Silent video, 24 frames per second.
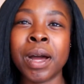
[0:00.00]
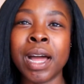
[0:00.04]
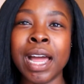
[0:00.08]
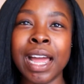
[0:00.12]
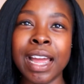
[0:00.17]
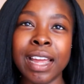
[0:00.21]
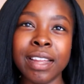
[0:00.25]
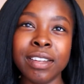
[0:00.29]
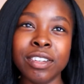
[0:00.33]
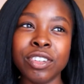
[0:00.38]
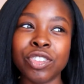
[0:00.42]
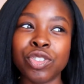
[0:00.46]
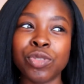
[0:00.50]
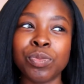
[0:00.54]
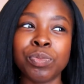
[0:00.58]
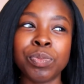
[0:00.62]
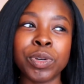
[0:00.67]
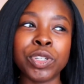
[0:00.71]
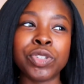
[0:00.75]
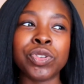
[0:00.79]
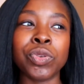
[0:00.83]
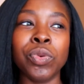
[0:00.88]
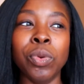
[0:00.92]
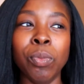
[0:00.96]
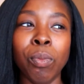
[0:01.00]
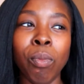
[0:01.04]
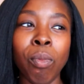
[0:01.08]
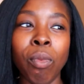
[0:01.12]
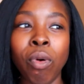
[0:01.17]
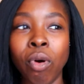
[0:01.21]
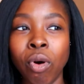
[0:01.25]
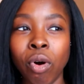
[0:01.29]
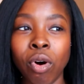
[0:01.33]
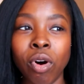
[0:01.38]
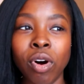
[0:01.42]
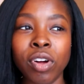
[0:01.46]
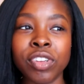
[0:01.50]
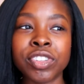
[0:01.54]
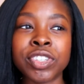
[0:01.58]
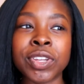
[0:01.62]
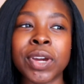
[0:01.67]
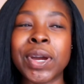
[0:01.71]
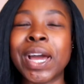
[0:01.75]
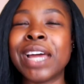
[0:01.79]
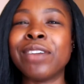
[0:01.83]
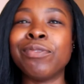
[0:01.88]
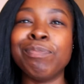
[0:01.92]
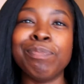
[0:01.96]
and but doing more.
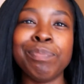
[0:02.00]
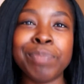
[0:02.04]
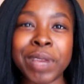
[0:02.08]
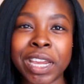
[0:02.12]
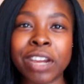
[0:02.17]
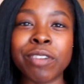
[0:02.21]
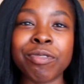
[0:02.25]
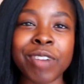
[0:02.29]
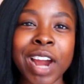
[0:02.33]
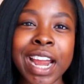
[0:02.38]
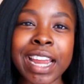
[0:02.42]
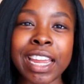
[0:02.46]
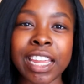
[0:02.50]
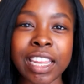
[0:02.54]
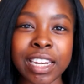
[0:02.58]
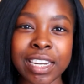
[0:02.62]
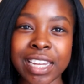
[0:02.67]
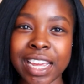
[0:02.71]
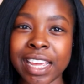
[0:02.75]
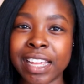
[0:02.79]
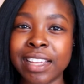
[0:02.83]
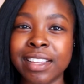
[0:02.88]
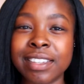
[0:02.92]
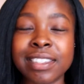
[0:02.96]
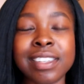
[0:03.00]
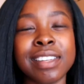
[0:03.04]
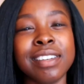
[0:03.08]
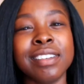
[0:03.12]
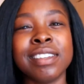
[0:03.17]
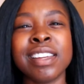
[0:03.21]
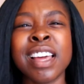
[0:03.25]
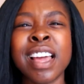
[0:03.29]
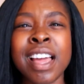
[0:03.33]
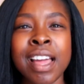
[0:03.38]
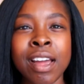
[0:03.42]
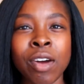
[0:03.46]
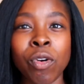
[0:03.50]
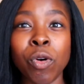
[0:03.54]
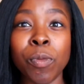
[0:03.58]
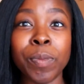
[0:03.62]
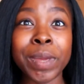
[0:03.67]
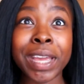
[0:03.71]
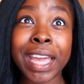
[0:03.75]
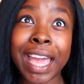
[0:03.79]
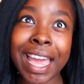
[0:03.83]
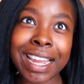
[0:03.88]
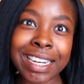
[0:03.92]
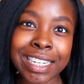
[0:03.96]
So I had big writing days and or
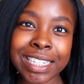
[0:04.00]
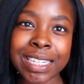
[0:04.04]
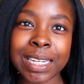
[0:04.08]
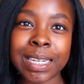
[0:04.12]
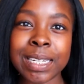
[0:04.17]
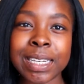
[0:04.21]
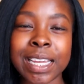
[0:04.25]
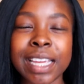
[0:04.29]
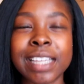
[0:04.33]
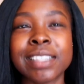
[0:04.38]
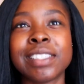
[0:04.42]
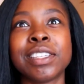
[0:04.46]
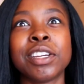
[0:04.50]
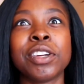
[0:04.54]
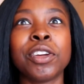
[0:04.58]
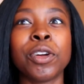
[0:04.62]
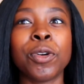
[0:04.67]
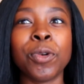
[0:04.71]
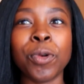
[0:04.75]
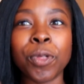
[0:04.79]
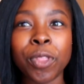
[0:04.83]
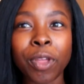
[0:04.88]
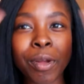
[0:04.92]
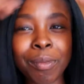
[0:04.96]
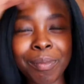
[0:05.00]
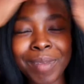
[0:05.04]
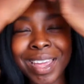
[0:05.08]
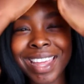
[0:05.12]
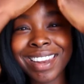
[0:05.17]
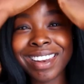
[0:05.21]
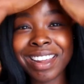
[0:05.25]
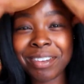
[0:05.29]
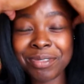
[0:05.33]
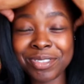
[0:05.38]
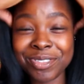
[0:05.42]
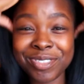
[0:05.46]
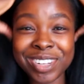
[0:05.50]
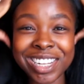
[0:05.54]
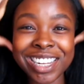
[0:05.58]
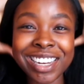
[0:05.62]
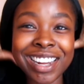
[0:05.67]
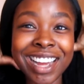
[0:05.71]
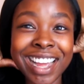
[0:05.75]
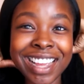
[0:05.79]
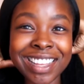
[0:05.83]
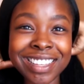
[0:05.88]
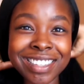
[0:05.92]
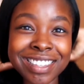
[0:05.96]
big editing days, you could call them, and that was really
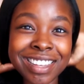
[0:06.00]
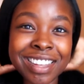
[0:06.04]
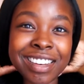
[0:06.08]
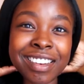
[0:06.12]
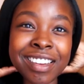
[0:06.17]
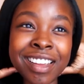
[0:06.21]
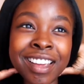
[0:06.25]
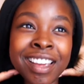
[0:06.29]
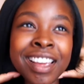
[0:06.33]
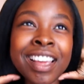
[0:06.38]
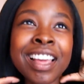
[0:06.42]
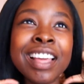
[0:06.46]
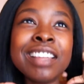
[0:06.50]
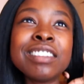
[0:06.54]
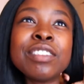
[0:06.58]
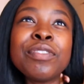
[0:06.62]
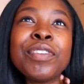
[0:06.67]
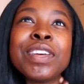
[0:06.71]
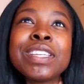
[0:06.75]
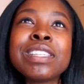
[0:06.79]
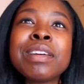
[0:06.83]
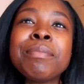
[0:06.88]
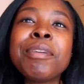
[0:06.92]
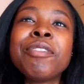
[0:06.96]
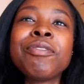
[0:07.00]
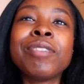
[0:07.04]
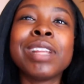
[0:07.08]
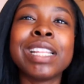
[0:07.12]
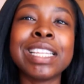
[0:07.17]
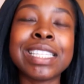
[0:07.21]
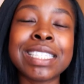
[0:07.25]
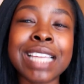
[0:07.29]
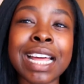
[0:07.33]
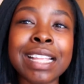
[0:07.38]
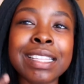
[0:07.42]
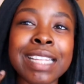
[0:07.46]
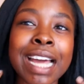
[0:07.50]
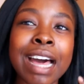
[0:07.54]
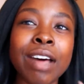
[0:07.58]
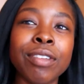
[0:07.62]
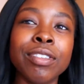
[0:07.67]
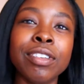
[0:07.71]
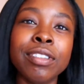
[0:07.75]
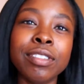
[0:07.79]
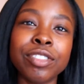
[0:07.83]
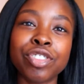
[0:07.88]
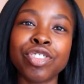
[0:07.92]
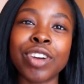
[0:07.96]
nice. And it's the first time I've really sat
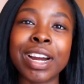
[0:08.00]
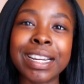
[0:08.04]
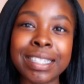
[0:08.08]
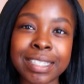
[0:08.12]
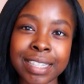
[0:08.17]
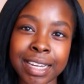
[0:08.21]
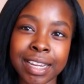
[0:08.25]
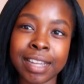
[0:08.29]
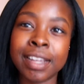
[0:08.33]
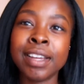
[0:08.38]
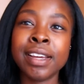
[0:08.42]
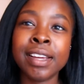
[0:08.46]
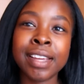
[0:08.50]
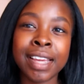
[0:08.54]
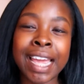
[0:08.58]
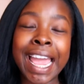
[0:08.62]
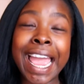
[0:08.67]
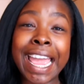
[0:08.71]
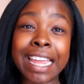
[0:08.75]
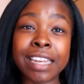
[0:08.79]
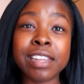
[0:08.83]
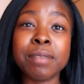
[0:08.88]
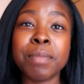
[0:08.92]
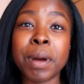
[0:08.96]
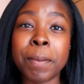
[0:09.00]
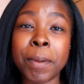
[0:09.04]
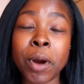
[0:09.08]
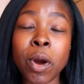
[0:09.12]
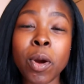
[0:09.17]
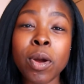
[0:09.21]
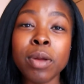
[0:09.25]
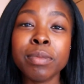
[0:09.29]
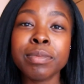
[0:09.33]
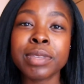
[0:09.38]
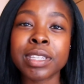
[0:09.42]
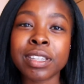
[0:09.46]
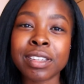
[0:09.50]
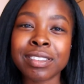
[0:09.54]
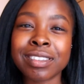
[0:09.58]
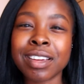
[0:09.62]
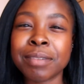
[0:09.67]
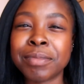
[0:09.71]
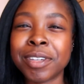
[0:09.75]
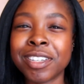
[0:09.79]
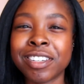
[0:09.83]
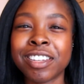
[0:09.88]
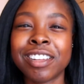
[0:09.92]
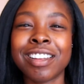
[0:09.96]
down and tried to edit my poems, because
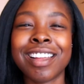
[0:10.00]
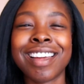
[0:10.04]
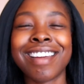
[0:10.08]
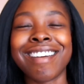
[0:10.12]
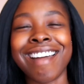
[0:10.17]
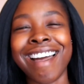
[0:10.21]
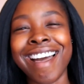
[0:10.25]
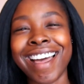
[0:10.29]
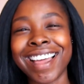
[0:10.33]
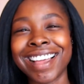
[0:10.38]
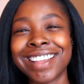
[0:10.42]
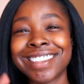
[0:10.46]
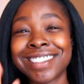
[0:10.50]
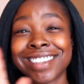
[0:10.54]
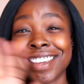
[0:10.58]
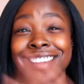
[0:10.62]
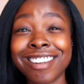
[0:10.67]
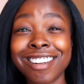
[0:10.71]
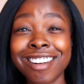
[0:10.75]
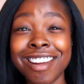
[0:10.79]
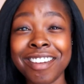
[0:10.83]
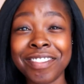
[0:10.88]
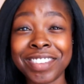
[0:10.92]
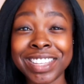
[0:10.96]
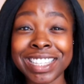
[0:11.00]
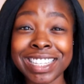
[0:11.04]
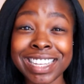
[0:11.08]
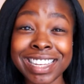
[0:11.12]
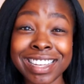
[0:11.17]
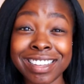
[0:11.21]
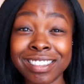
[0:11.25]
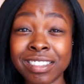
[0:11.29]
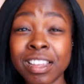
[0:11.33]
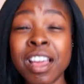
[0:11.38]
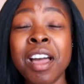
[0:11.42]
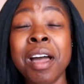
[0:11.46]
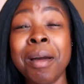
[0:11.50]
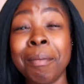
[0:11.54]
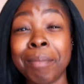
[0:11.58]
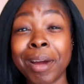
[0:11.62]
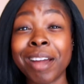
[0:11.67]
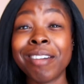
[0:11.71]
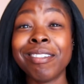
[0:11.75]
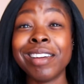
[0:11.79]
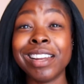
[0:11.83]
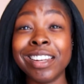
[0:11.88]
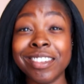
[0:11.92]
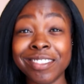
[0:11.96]
I'm usually like, it's good enough as it is. But
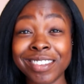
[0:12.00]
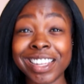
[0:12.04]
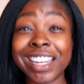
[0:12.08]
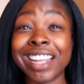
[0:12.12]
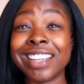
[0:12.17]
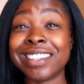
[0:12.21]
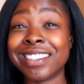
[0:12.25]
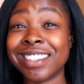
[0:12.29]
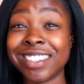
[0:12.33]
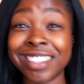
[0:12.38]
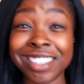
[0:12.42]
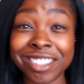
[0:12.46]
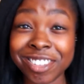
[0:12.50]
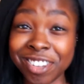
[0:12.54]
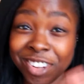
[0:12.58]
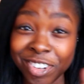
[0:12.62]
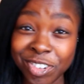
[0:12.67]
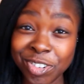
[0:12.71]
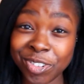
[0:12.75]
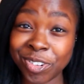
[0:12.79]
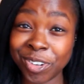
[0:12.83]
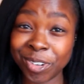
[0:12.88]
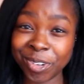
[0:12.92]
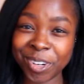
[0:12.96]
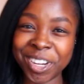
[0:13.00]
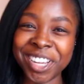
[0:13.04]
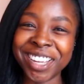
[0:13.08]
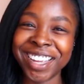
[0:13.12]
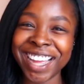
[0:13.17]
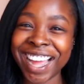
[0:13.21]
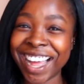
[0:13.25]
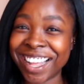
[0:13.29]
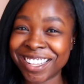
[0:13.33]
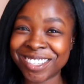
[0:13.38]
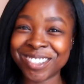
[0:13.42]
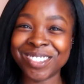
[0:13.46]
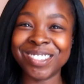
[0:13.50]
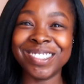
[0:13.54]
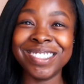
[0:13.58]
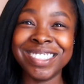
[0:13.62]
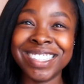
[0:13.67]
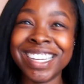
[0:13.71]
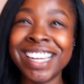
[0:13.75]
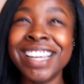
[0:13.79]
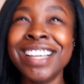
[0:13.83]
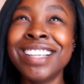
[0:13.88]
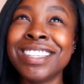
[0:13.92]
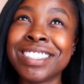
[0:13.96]
I really realized this is not true at all.
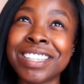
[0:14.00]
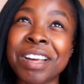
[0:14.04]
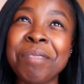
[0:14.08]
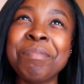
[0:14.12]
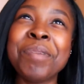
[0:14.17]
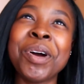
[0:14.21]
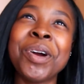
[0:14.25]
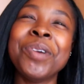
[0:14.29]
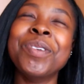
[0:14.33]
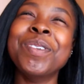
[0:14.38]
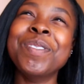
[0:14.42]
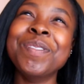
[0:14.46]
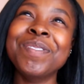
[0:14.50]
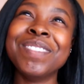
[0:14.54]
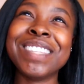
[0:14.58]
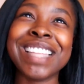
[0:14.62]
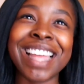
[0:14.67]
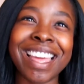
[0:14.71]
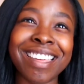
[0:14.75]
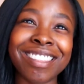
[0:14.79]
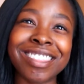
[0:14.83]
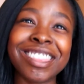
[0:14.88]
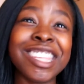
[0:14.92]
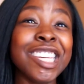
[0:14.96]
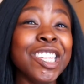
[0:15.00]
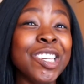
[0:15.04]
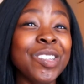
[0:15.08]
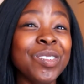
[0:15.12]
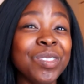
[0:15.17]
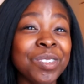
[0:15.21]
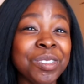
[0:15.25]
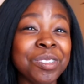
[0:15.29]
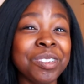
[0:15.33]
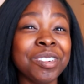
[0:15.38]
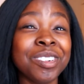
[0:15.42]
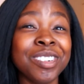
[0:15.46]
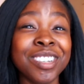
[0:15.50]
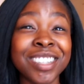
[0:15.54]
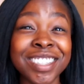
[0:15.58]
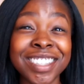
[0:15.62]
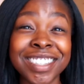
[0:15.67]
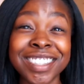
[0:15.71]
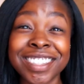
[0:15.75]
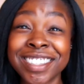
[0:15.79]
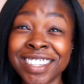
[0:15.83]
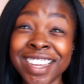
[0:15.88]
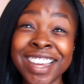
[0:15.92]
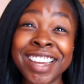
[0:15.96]
Some poems, like the
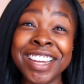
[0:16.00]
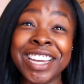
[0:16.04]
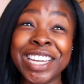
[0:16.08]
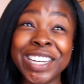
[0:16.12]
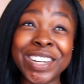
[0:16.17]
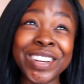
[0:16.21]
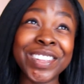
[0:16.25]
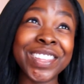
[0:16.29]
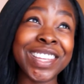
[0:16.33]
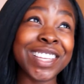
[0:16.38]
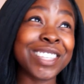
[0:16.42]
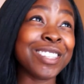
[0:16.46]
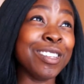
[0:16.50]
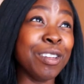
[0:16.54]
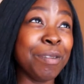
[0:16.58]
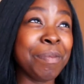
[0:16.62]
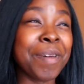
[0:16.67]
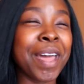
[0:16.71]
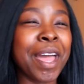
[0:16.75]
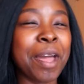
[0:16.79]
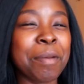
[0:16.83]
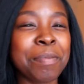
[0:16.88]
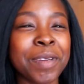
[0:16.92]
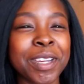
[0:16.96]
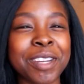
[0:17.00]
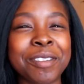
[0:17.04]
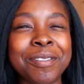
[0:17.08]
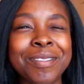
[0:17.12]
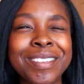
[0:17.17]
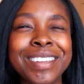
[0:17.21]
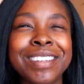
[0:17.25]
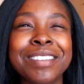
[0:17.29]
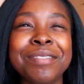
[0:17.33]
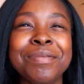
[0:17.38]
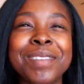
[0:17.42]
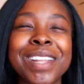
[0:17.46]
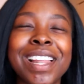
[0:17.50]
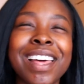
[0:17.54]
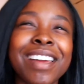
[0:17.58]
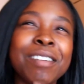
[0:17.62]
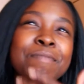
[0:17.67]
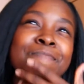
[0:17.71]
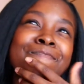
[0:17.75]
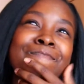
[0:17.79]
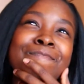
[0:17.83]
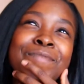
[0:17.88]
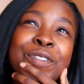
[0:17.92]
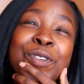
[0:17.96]
unicorns, you know, they're super epic. You read them, you're
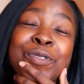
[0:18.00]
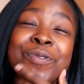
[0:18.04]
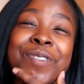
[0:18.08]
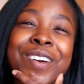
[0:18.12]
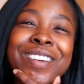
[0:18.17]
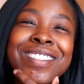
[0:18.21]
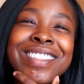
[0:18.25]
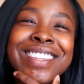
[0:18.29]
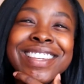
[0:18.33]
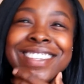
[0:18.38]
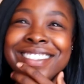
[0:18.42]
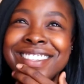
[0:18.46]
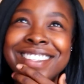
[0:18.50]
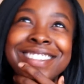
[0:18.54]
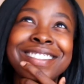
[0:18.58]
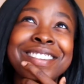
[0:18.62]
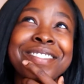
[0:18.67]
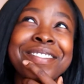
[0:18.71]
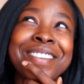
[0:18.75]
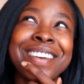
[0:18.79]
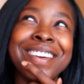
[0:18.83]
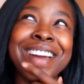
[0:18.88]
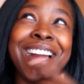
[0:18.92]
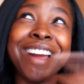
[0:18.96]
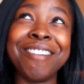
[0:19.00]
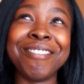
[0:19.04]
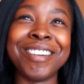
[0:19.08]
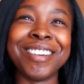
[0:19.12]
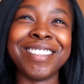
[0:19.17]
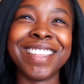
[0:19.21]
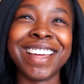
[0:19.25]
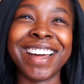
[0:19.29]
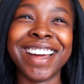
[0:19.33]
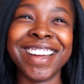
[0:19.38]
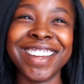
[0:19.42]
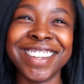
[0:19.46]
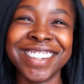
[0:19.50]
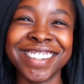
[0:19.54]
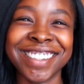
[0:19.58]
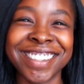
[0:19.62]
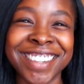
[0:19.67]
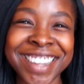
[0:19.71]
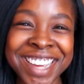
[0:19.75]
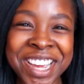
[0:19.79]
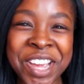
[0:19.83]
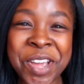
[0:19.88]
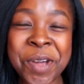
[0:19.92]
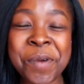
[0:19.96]
like, who wrote this? There's no way I wrote that.
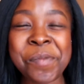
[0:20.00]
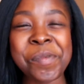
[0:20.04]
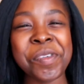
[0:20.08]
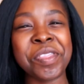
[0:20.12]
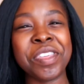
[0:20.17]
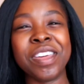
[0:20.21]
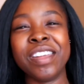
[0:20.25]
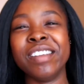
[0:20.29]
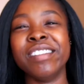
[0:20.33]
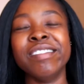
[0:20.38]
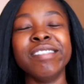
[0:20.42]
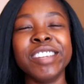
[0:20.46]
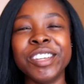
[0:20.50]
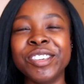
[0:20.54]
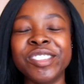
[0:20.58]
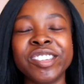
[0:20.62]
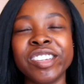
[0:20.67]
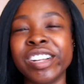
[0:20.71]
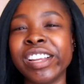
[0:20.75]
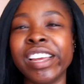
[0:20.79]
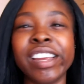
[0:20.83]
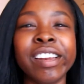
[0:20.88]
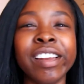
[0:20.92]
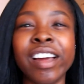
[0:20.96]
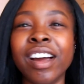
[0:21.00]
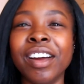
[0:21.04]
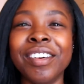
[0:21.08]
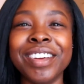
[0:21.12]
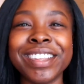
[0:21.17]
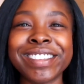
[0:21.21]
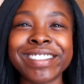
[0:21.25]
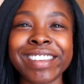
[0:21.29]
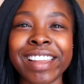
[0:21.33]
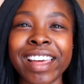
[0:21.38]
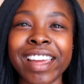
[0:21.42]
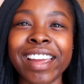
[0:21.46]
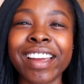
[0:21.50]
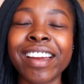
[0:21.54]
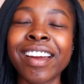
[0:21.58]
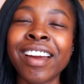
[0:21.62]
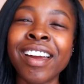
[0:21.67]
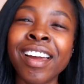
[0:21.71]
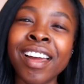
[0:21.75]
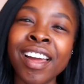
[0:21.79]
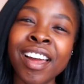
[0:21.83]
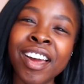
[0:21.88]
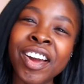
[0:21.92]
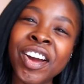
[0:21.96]
But then usually, no, it's like,
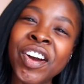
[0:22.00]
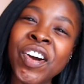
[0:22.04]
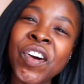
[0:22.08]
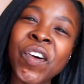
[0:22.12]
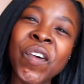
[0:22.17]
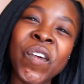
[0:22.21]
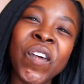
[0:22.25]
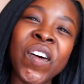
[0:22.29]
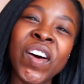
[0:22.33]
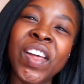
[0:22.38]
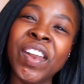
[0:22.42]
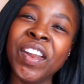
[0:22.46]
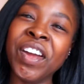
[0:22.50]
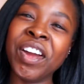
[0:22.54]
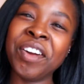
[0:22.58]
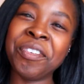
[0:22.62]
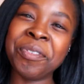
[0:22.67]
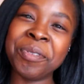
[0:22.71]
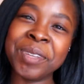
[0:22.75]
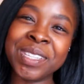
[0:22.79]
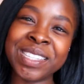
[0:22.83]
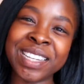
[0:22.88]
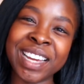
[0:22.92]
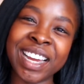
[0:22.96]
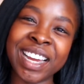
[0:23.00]
what on earth was